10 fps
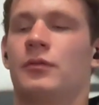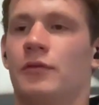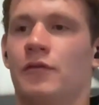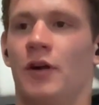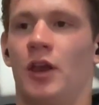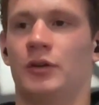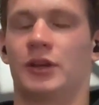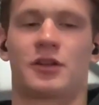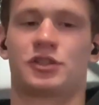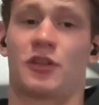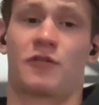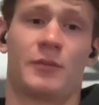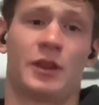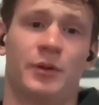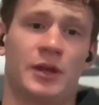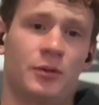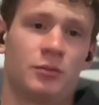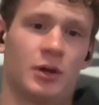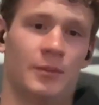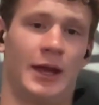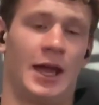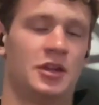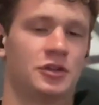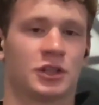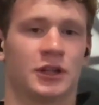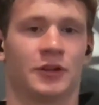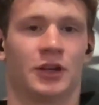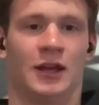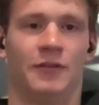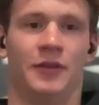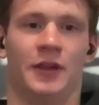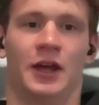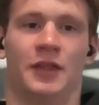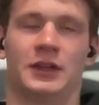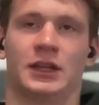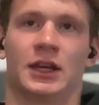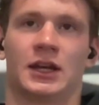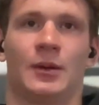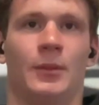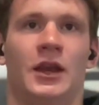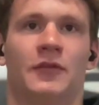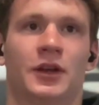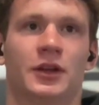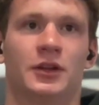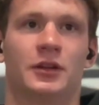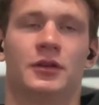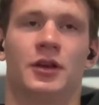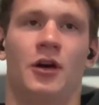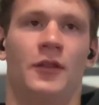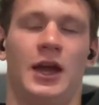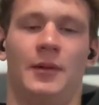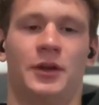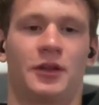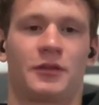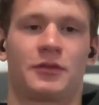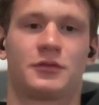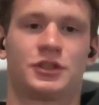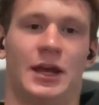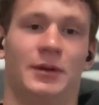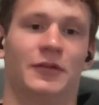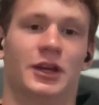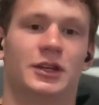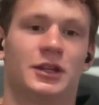following decisions from other people about how you should live your life, then I think you're going to come out of it not the happiest chap ever.